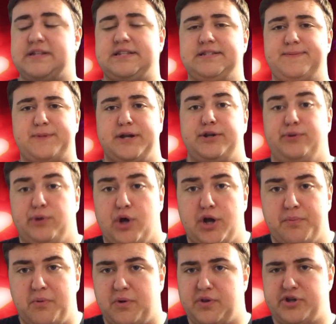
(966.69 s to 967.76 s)
This is a brand new
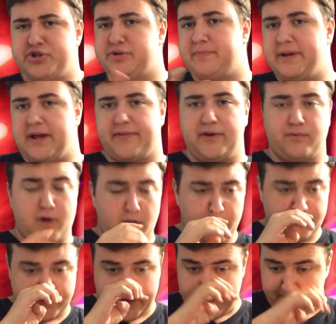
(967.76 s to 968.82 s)
lawnmower, there should be nothing wrong
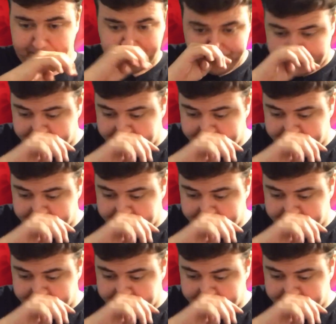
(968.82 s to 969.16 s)
with it.